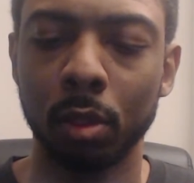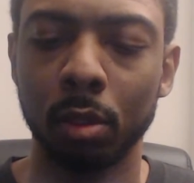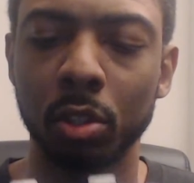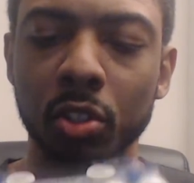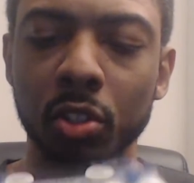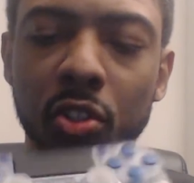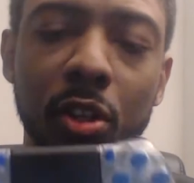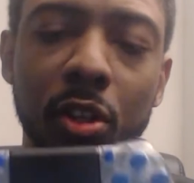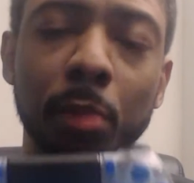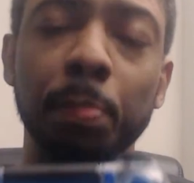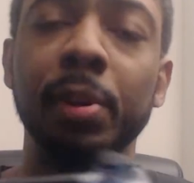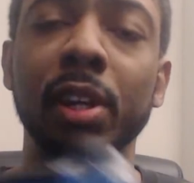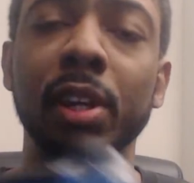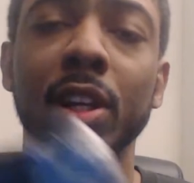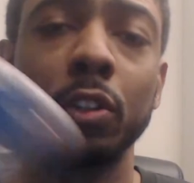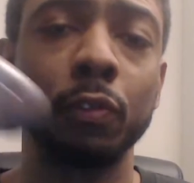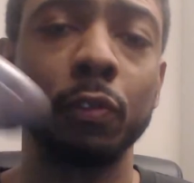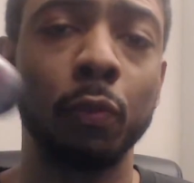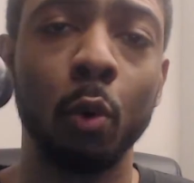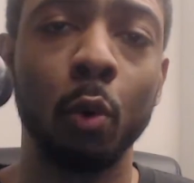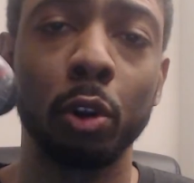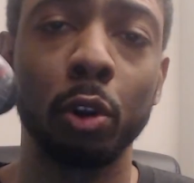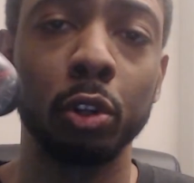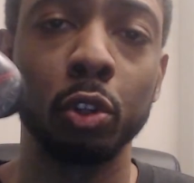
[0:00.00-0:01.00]
This is a
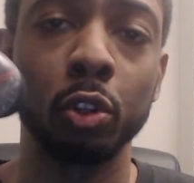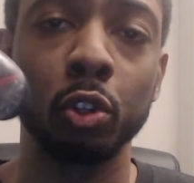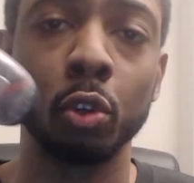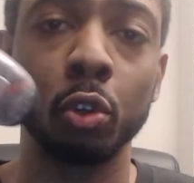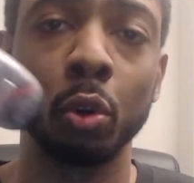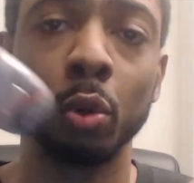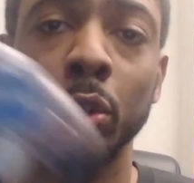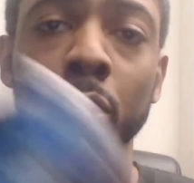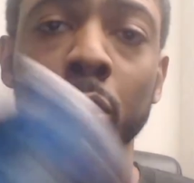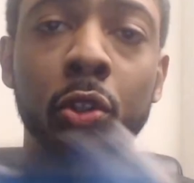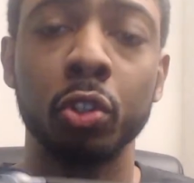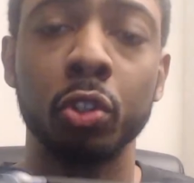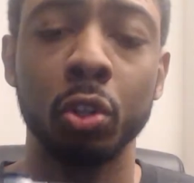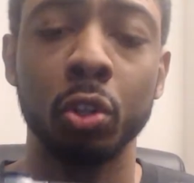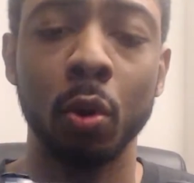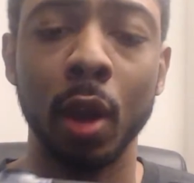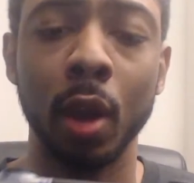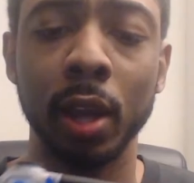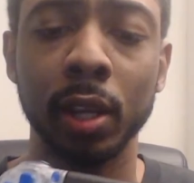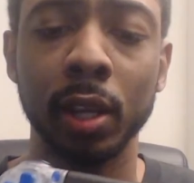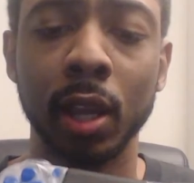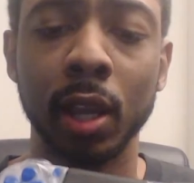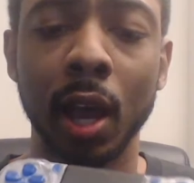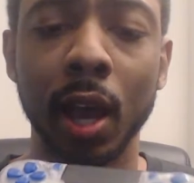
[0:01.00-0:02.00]
PS4 controller, so
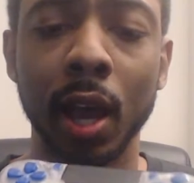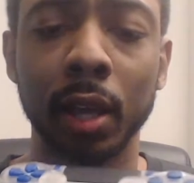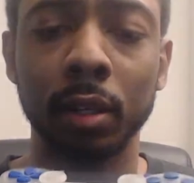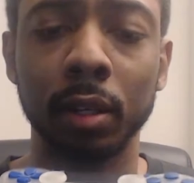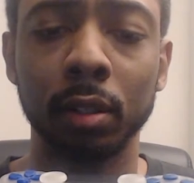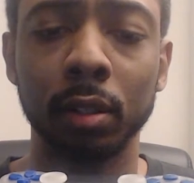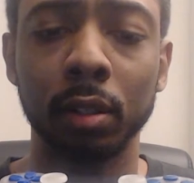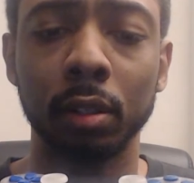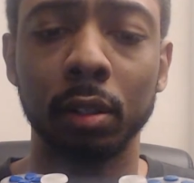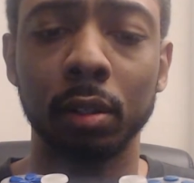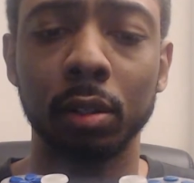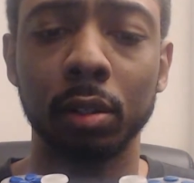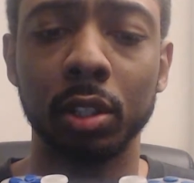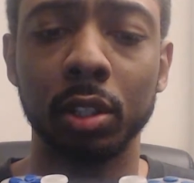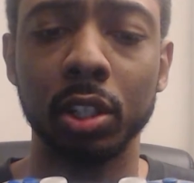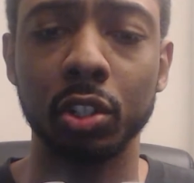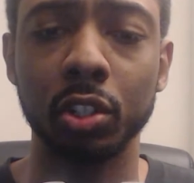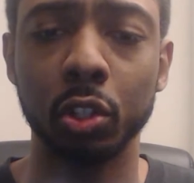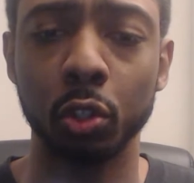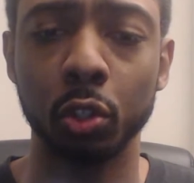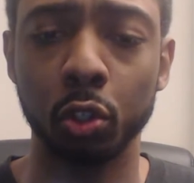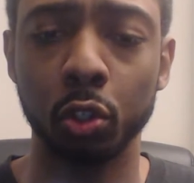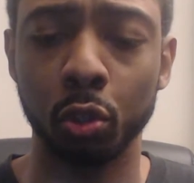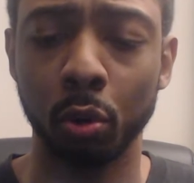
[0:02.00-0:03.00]
I got
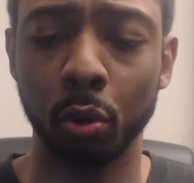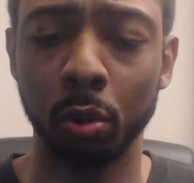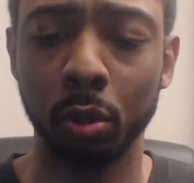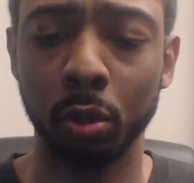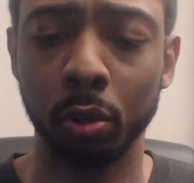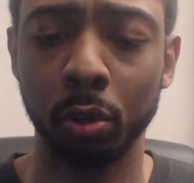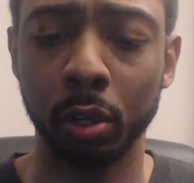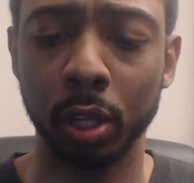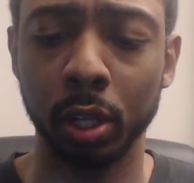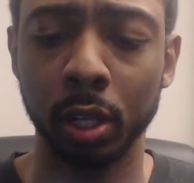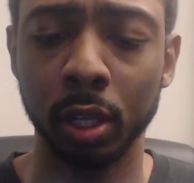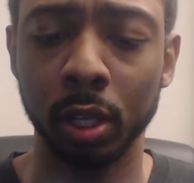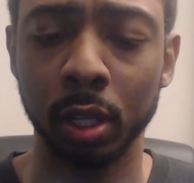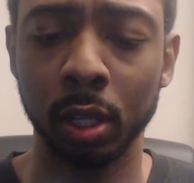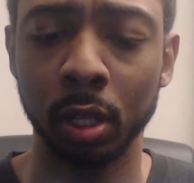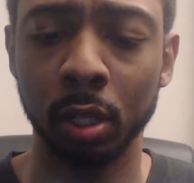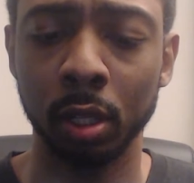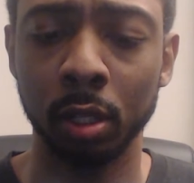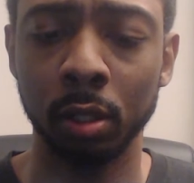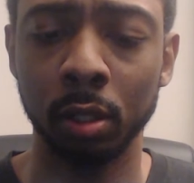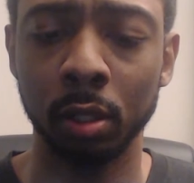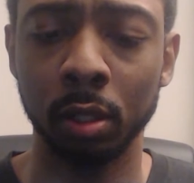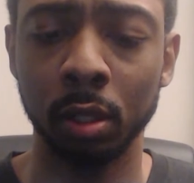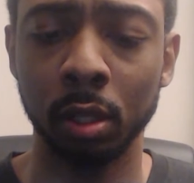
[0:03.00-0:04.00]
this controller
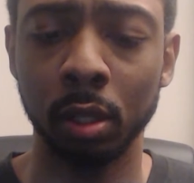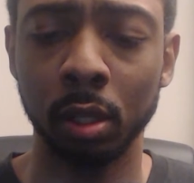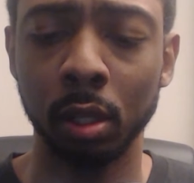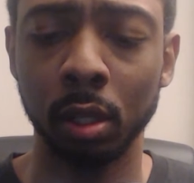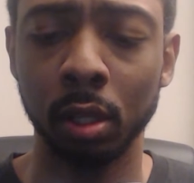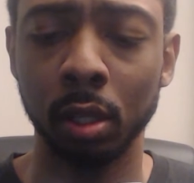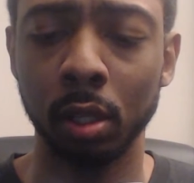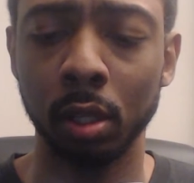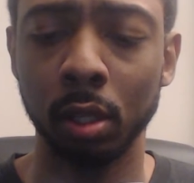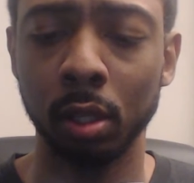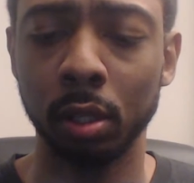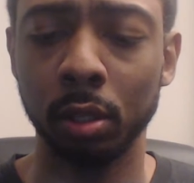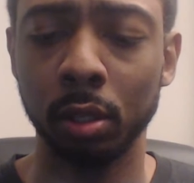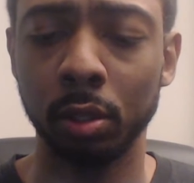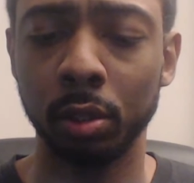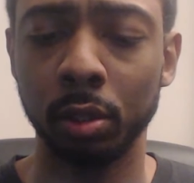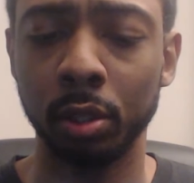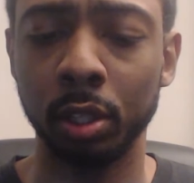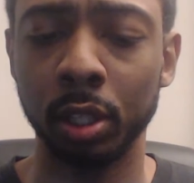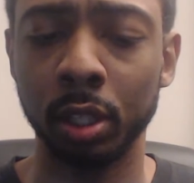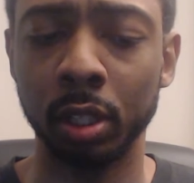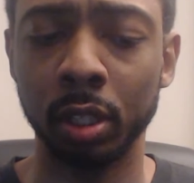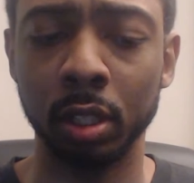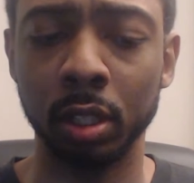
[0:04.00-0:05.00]
in
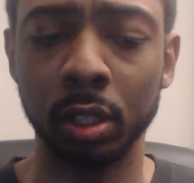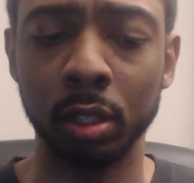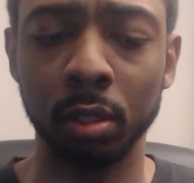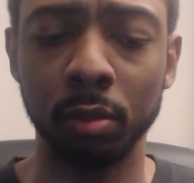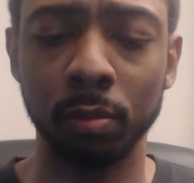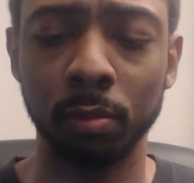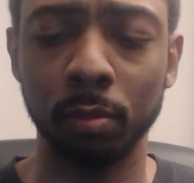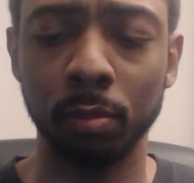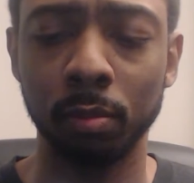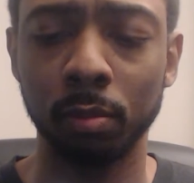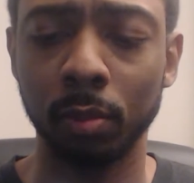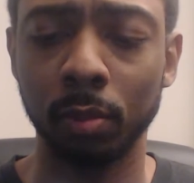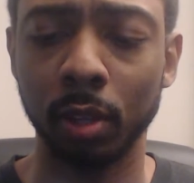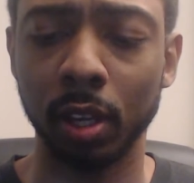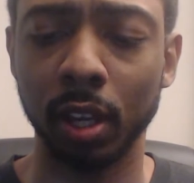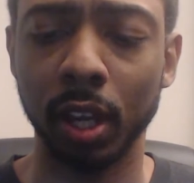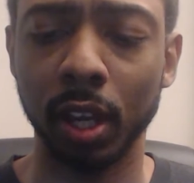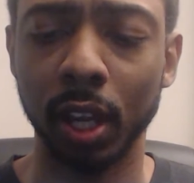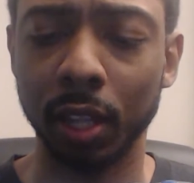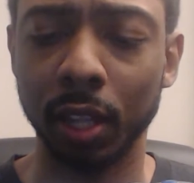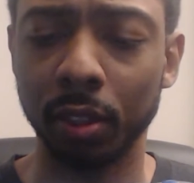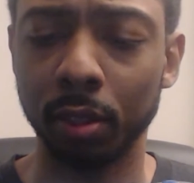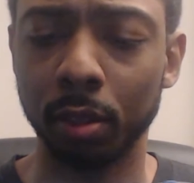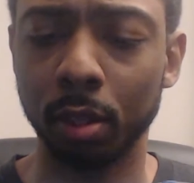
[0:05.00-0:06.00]
the
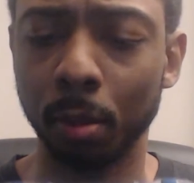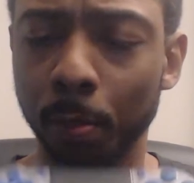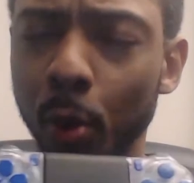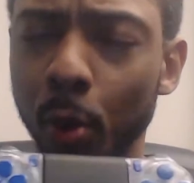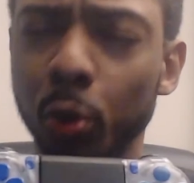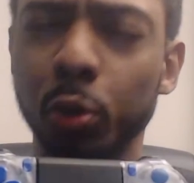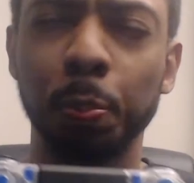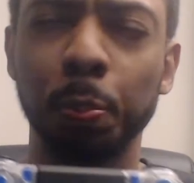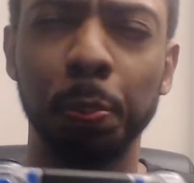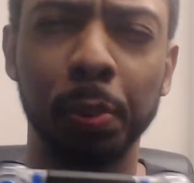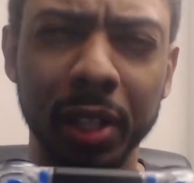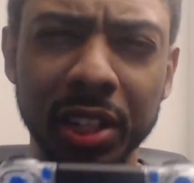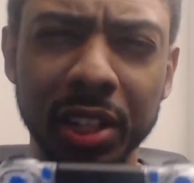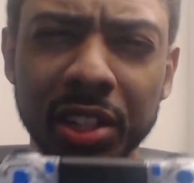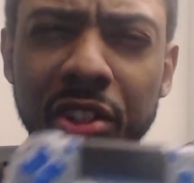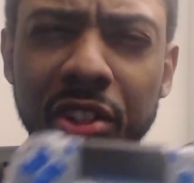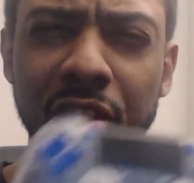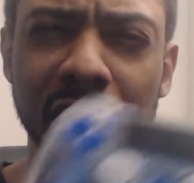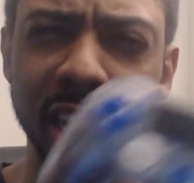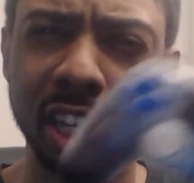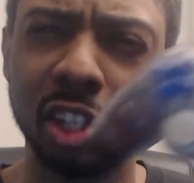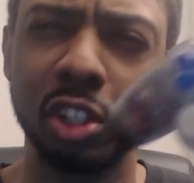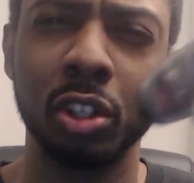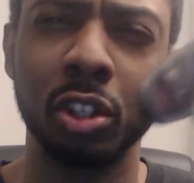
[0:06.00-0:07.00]
most
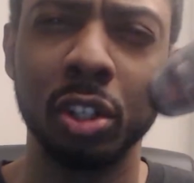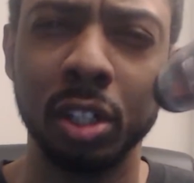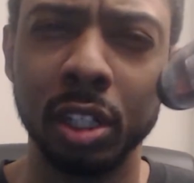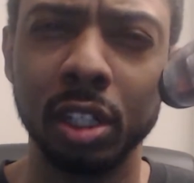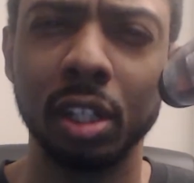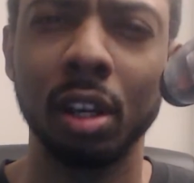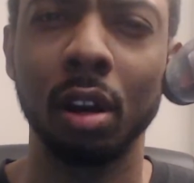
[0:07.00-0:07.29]
PlayStation-y